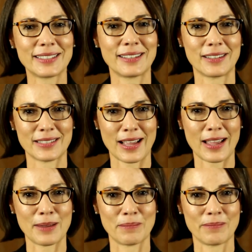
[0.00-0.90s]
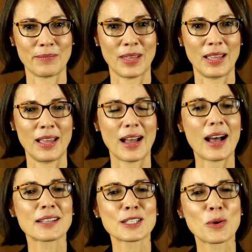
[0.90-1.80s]
it in on time.
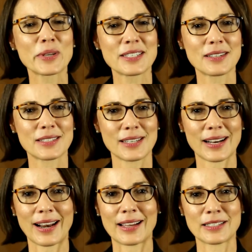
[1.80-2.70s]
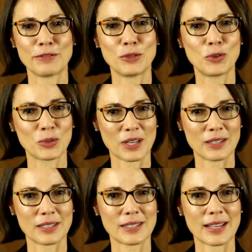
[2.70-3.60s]
Ask questions in class if you don't
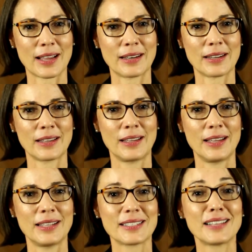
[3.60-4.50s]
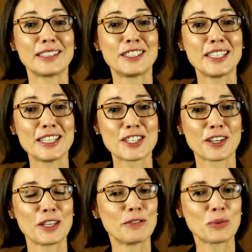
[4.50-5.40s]
understand. Tell the
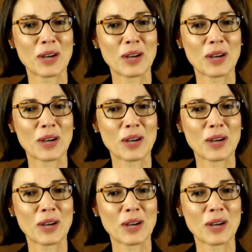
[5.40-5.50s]
teacher if you